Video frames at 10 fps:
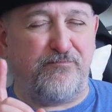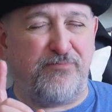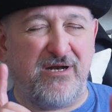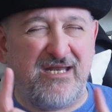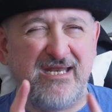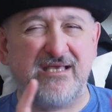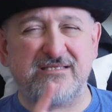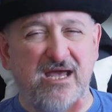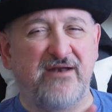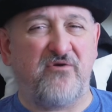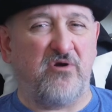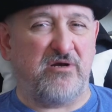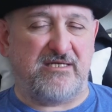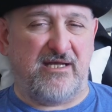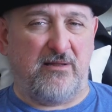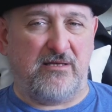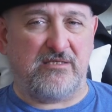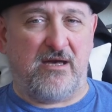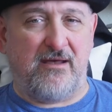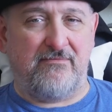but it is kind of hard to tell at
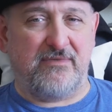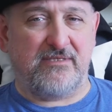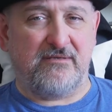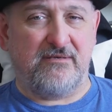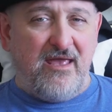times.